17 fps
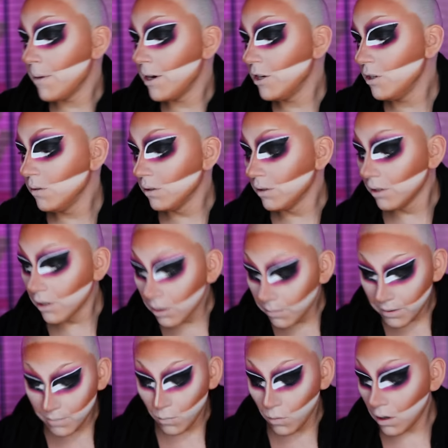I'm gonna do a
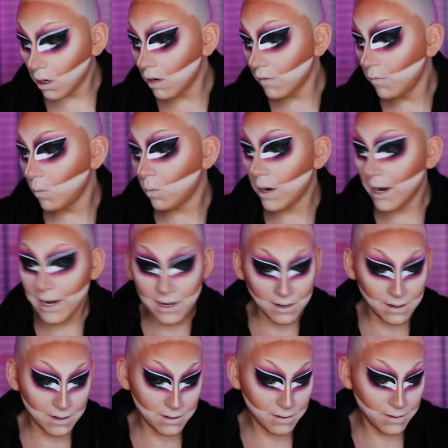little bit more of
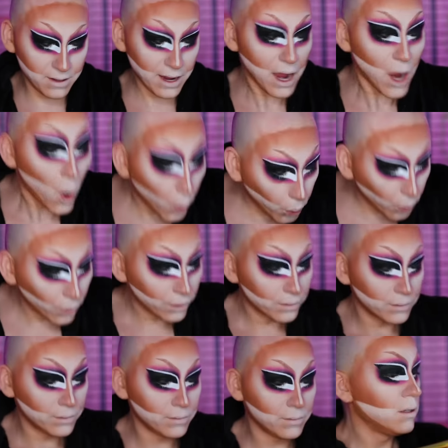white under the eye.
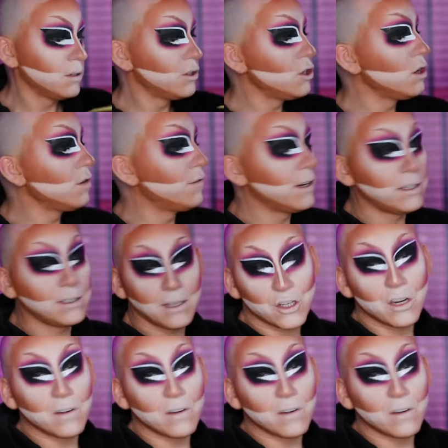Studio Fix